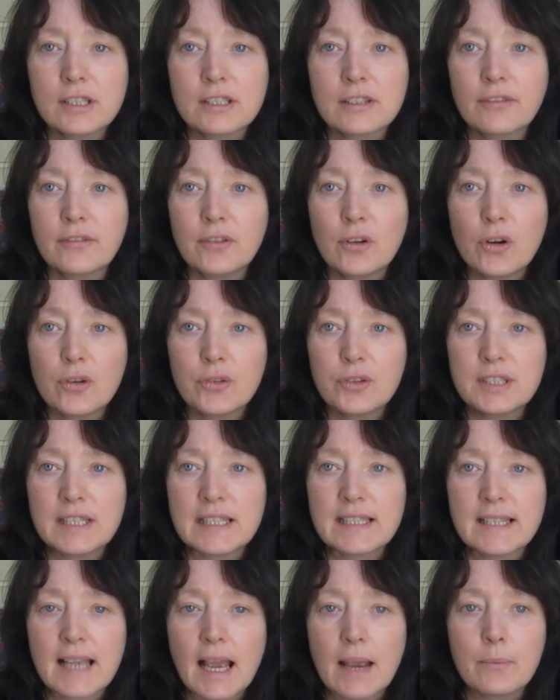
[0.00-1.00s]
It's the 4th of
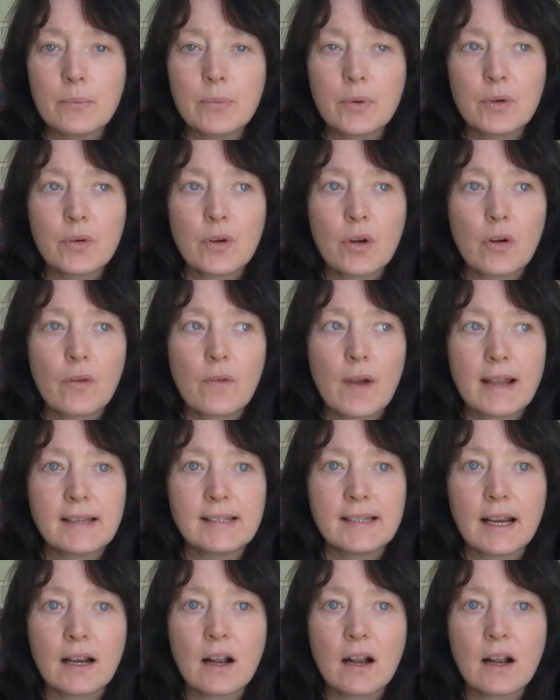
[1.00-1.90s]
December already.